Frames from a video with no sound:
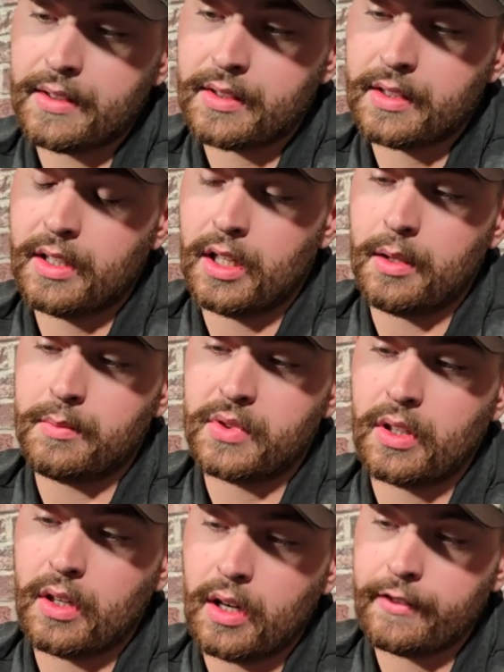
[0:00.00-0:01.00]
This
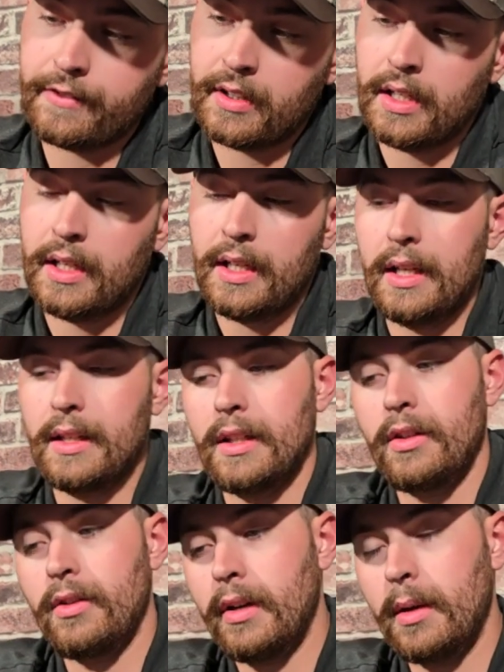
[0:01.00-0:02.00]
comes off, and
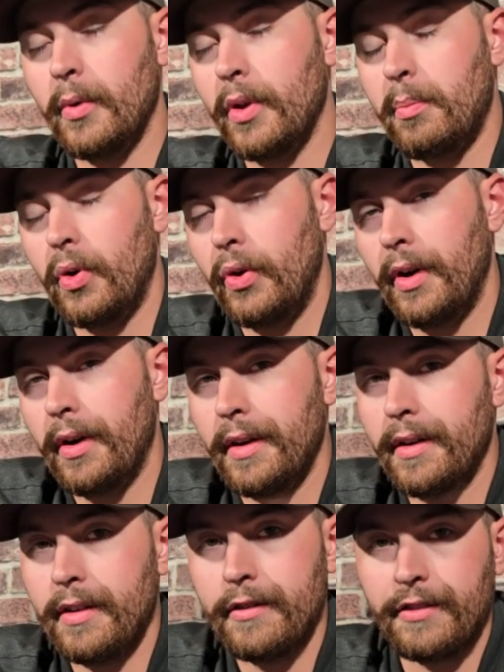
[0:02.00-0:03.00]
then you're able to put on